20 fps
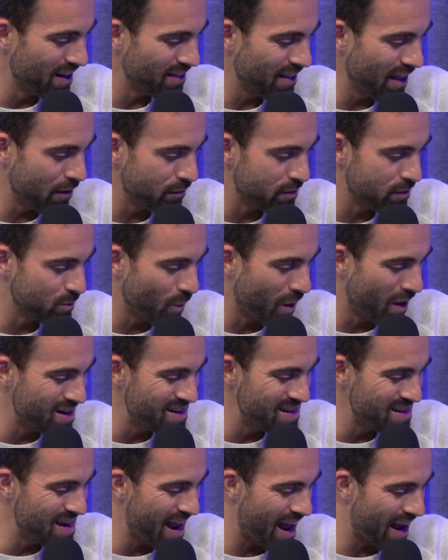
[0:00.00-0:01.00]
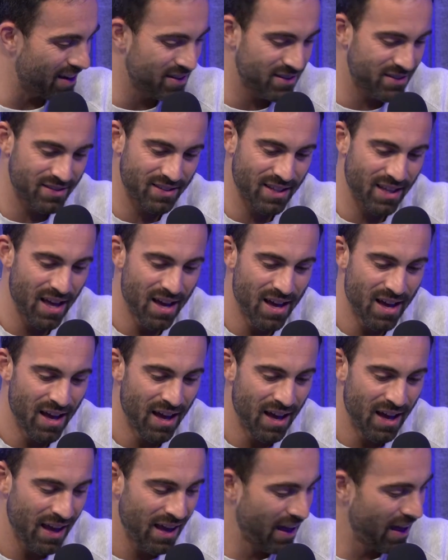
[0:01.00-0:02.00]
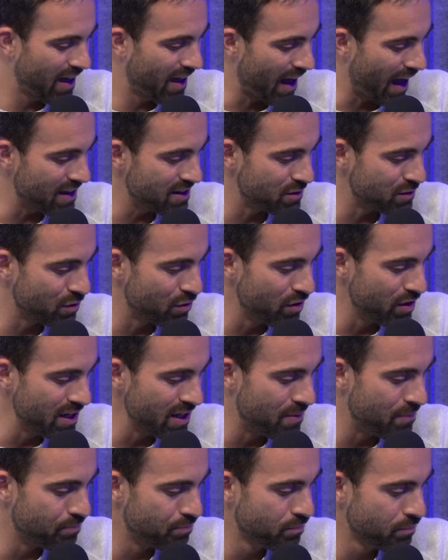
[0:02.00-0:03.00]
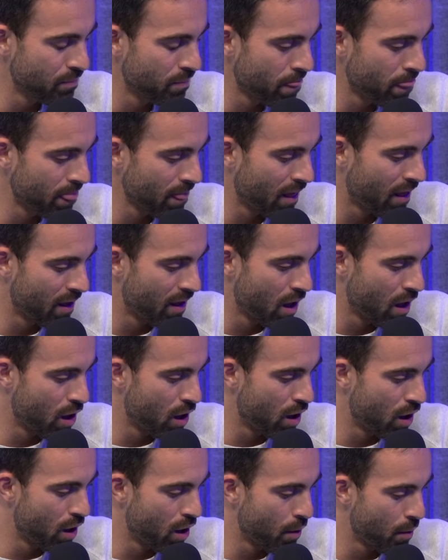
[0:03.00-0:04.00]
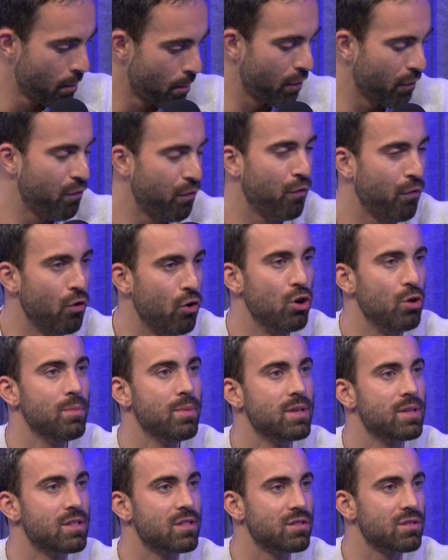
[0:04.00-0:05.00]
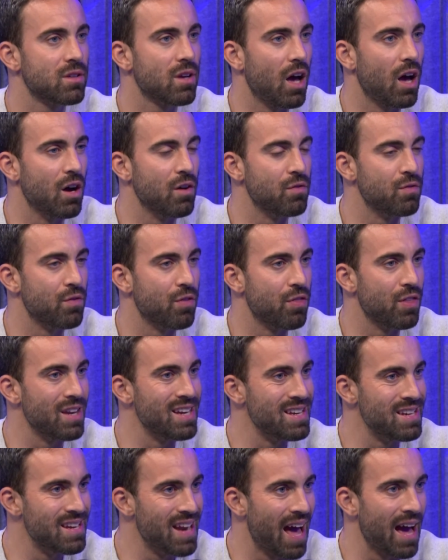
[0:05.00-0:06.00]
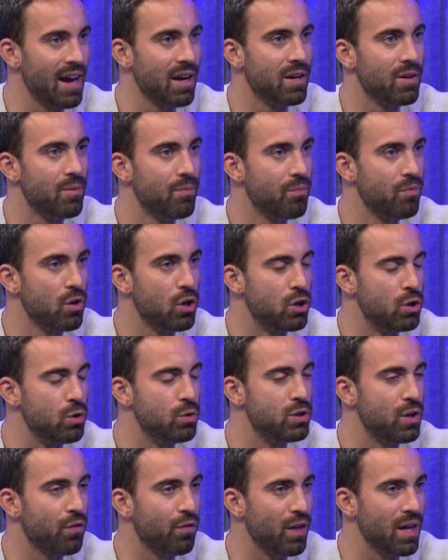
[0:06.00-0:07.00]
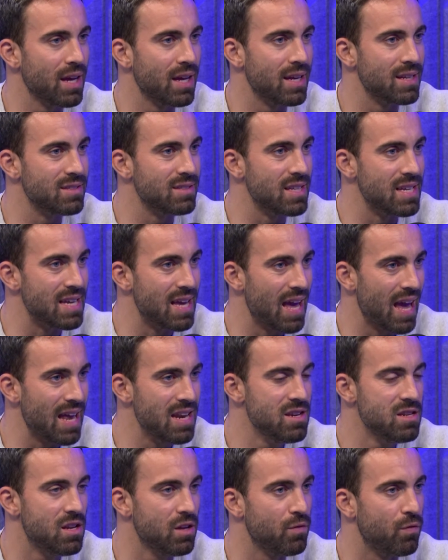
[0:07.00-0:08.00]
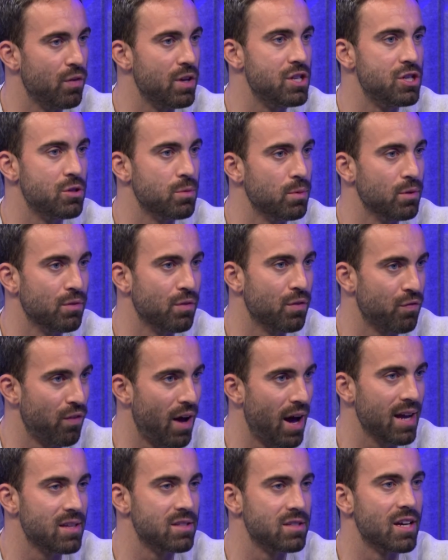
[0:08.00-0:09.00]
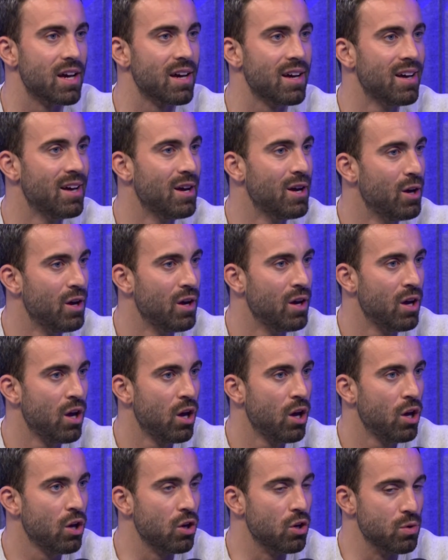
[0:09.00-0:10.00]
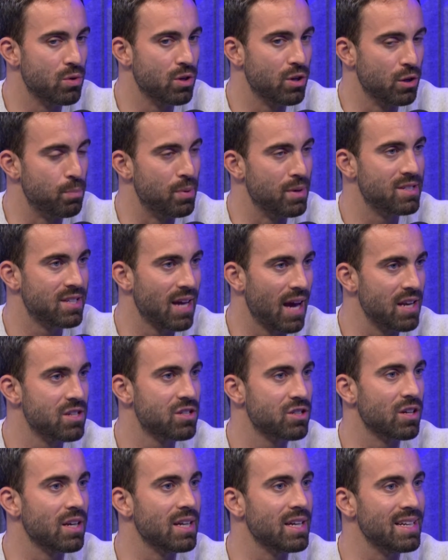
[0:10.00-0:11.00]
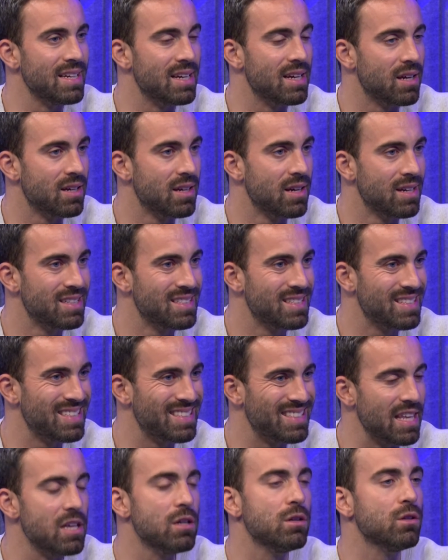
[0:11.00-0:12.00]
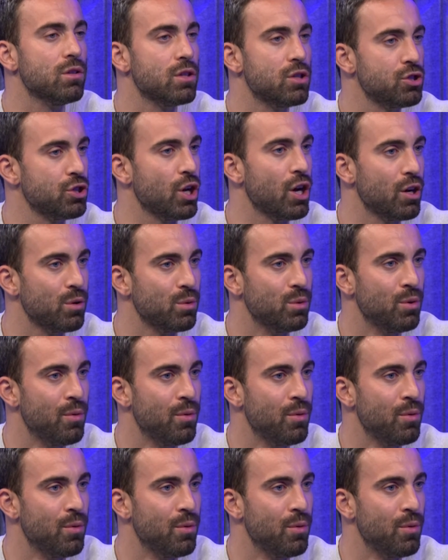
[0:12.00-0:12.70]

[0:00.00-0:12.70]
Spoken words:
to dive into our next category, performance of the night. Who do you think is the individual fighter who could potentially steal the show